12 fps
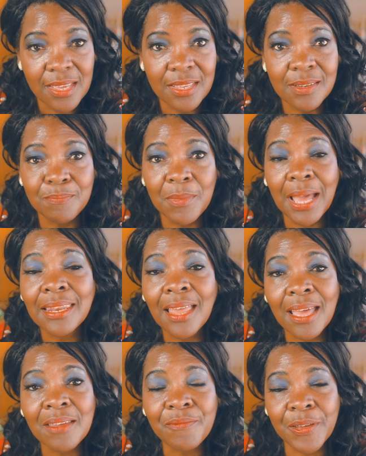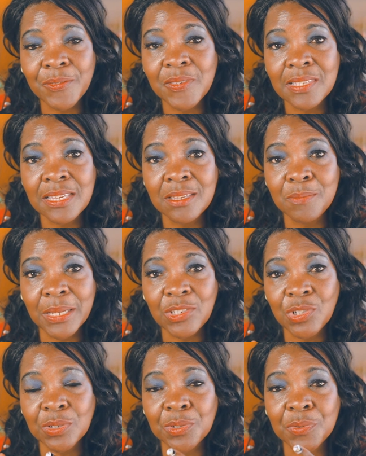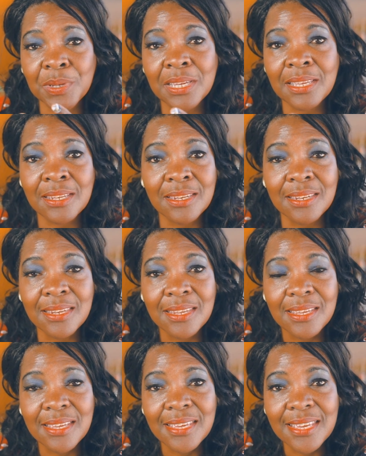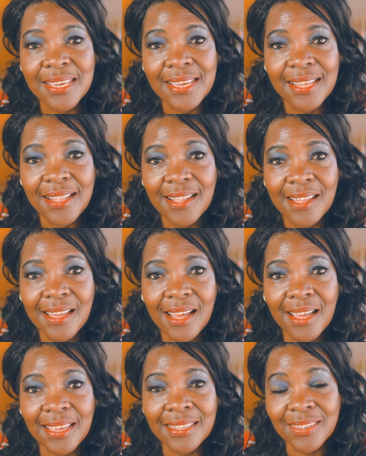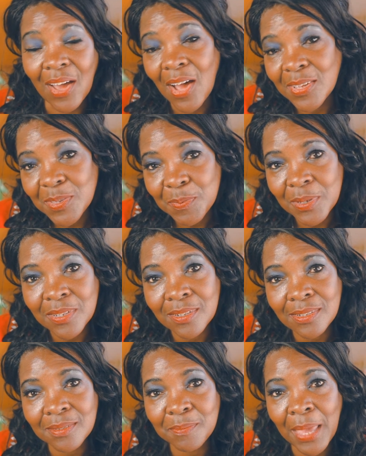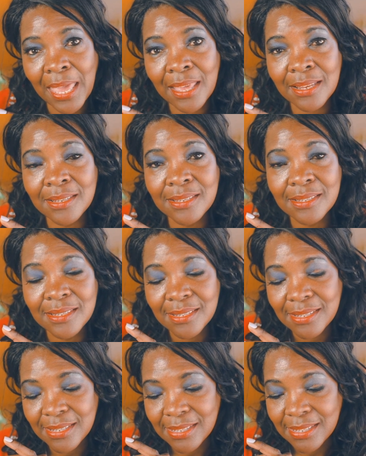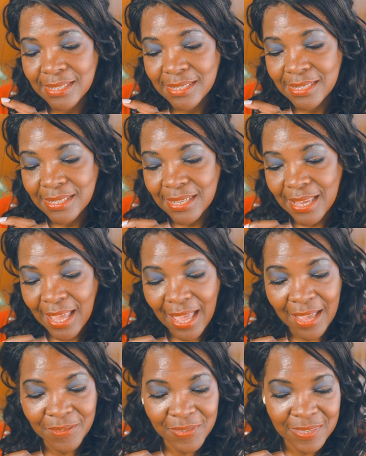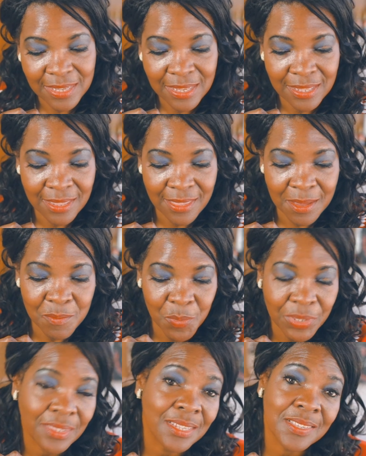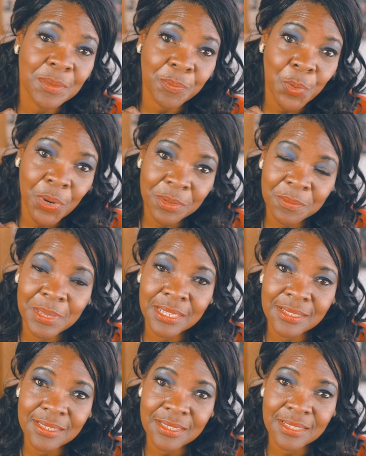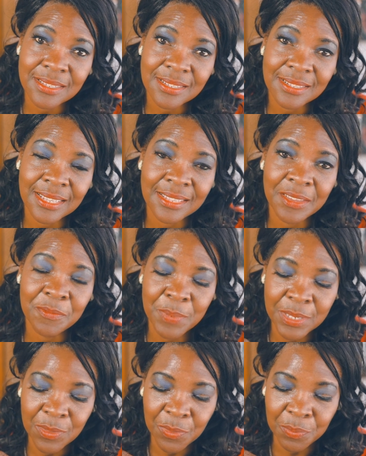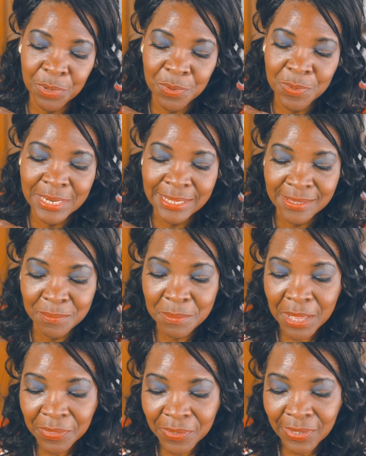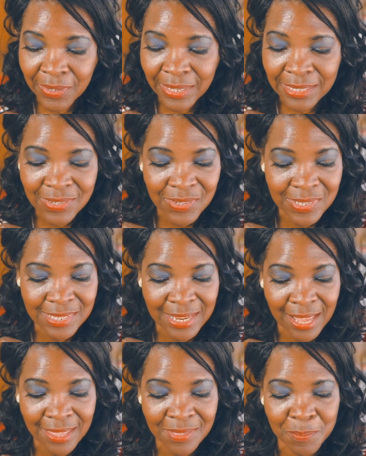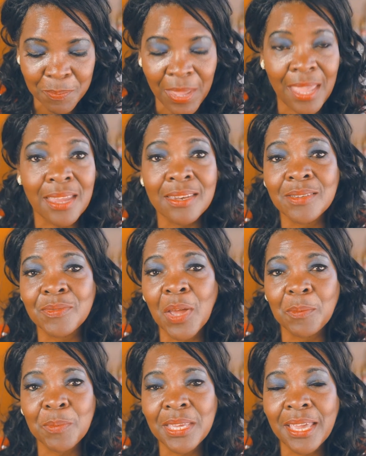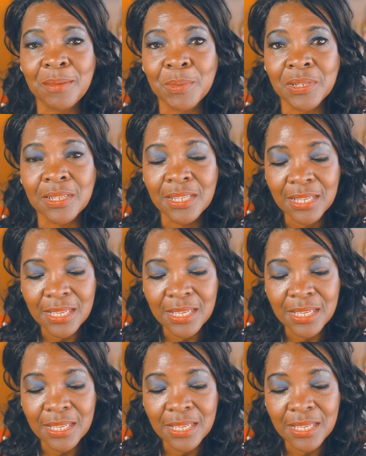In my life, I've seen my children in the hospital bed. I've seen them with disappointments that they've been through. And as a mother, I understand the pain of not being able